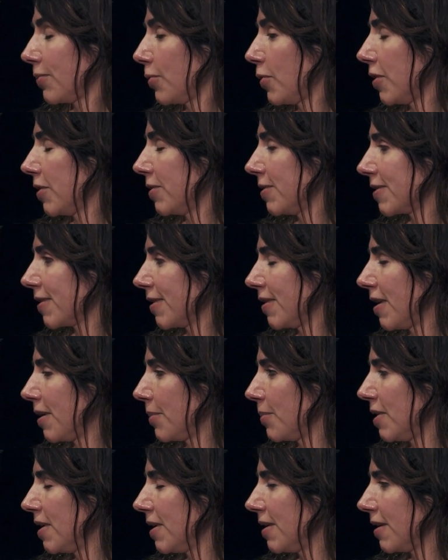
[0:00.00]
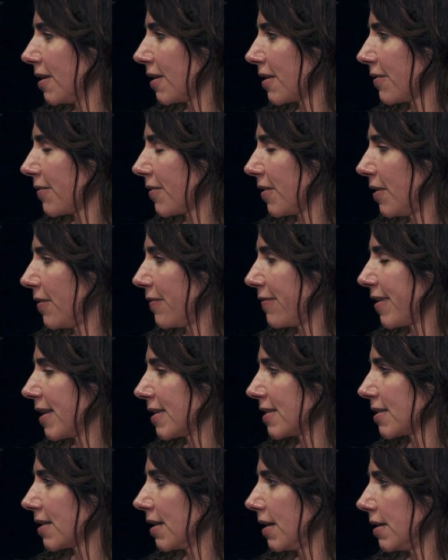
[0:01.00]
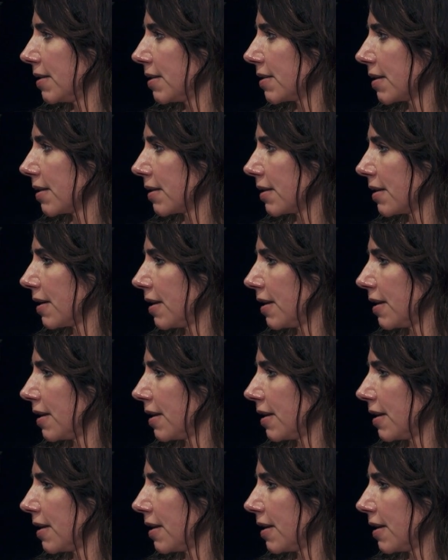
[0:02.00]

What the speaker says: words and their meaning. I find it fascinating.